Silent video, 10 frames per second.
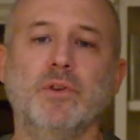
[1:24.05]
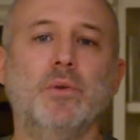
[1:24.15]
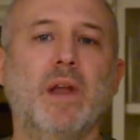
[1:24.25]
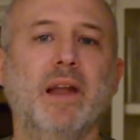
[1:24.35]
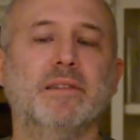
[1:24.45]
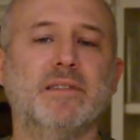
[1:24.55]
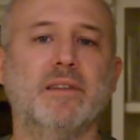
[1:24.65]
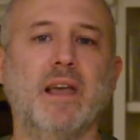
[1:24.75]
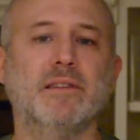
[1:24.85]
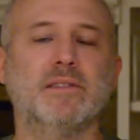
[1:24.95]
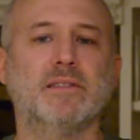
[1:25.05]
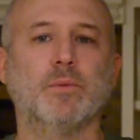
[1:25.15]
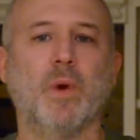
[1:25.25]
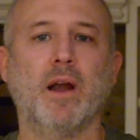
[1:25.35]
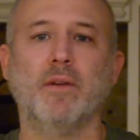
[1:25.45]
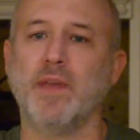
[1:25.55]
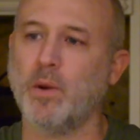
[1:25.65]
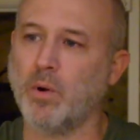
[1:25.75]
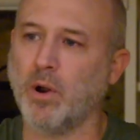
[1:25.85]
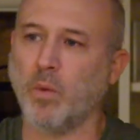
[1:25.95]
the United States, where
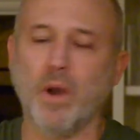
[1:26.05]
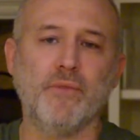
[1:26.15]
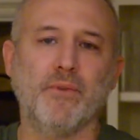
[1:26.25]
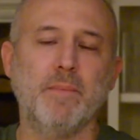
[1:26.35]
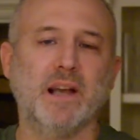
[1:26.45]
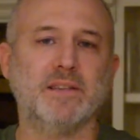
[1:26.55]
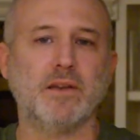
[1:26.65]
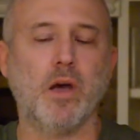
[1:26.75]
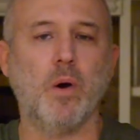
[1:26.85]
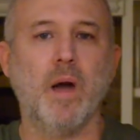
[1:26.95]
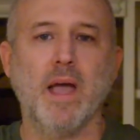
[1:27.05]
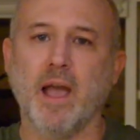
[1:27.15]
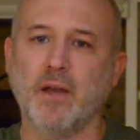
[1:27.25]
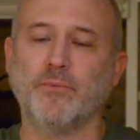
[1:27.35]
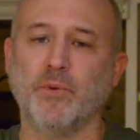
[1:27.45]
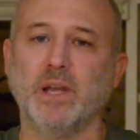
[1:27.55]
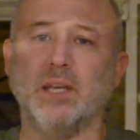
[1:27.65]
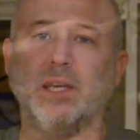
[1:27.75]
they were away from Mexico and free